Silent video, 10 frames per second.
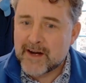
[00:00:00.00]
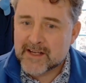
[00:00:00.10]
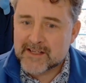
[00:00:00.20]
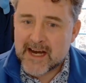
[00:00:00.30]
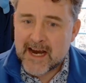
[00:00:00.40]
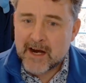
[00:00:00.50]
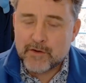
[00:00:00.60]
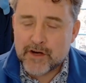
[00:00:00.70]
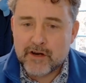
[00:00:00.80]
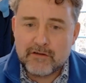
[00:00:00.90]
in it. So how
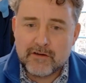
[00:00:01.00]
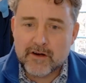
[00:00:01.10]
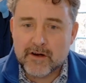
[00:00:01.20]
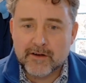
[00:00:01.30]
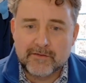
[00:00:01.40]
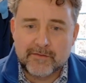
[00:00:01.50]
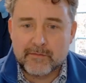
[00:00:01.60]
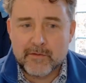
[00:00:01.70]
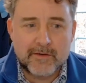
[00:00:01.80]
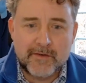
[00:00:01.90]
do you
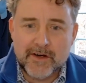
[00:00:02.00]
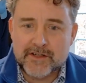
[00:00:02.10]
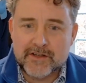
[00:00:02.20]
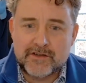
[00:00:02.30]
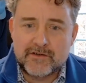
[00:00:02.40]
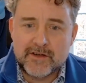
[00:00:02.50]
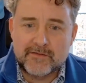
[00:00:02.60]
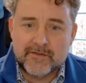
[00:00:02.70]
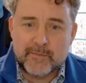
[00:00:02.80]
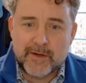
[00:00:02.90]
what advice could you
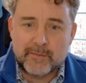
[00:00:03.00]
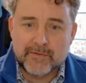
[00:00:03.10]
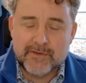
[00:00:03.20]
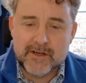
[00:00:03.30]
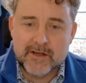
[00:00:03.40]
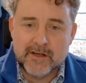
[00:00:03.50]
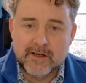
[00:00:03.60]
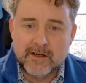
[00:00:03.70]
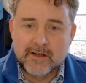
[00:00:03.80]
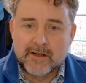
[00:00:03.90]
give to people to
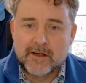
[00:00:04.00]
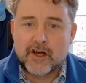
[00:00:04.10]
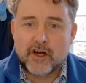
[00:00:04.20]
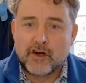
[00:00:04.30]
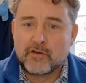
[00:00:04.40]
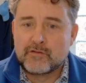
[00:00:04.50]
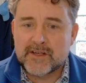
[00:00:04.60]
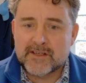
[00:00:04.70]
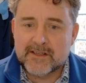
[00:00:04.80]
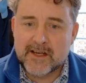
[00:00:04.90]

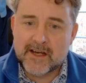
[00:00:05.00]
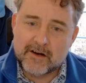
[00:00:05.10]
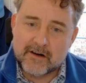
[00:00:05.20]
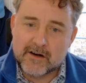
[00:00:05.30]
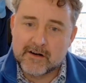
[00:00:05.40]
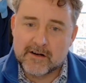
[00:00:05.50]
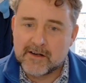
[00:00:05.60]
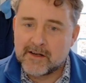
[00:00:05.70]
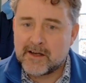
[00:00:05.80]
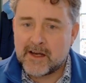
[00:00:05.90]
notice they are
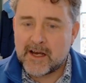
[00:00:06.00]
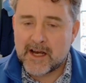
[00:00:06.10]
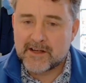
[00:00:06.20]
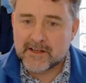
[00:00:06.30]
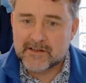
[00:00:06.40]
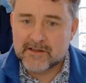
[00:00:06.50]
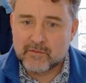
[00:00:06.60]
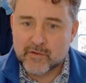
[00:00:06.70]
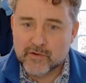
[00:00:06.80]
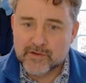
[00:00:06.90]
heading
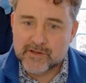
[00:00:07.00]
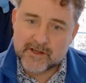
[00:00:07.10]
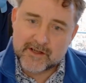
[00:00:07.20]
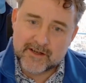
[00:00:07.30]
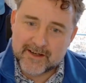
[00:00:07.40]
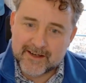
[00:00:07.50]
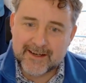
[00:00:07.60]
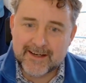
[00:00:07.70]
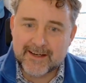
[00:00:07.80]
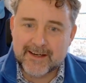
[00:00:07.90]
towards it,
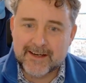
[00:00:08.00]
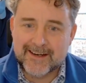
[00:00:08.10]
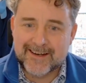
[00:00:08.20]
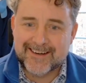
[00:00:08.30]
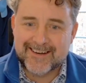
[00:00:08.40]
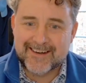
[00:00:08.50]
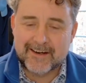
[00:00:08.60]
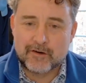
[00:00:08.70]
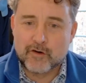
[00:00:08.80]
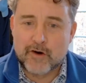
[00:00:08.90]

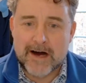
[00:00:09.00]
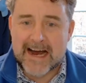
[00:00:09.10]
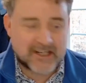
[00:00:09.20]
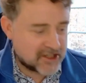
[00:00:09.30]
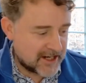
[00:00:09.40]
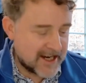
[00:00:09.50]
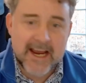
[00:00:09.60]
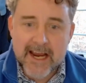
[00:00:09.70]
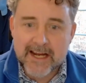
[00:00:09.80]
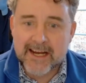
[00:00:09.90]
or actually
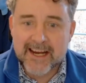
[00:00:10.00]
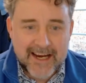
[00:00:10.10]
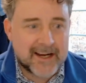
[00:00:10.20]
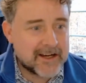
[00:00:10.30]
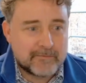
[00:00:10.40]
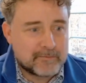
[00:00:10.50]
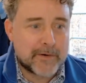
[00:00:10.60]
in a